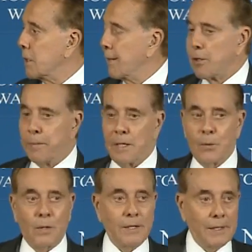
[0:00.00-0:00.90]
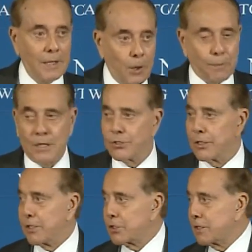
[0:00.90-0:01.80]
Everybody wanted a little piece
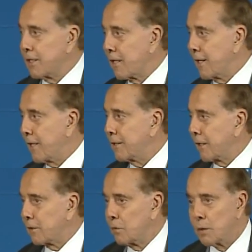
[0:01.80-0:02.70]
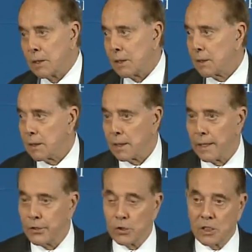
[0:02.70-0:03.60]
of this and a little of that, and they could,
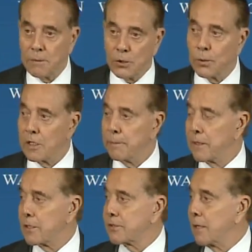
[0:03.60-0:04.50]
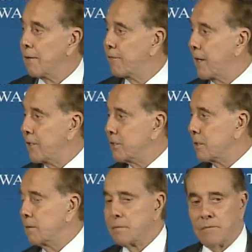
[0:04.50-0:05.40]
and you give me 20 minutes and I'll find
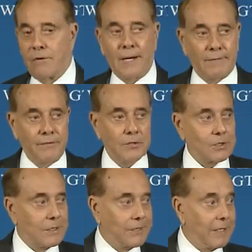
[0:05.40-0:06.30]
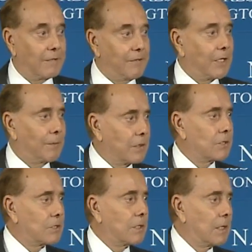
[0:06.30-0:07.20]
you five discontented
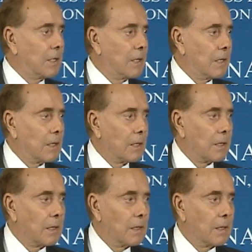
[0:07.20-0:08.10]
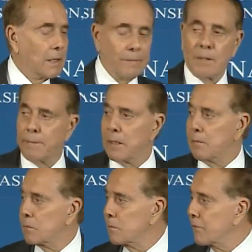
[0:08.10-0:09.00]
veterans and
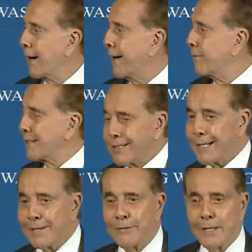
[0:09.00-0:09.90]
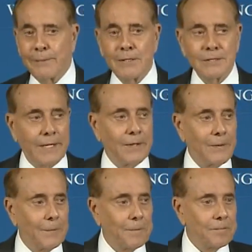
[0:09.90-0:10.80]
maybe five contented veterans. I don't
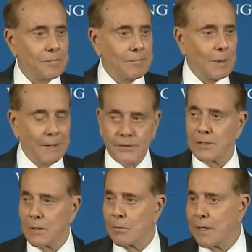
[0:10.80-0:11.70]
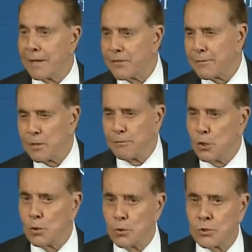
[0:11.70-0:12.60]
know. But, you know, we have different
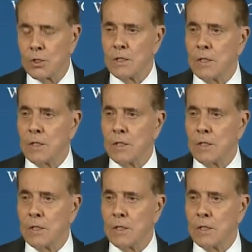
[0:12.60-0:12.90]
views.